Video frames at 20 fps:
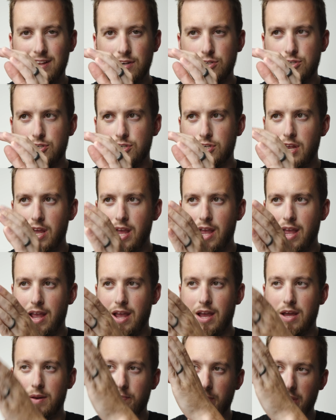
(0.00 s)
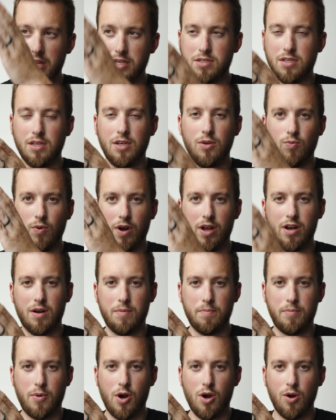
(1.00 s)
inch, and basically right
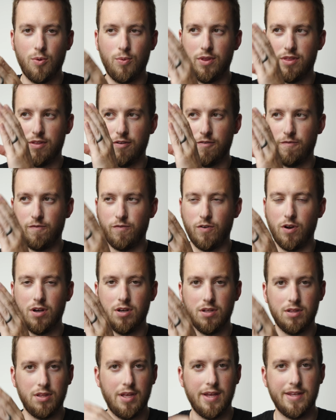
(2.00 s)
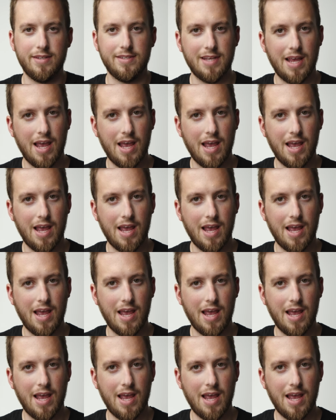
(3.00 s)
on par with the front lens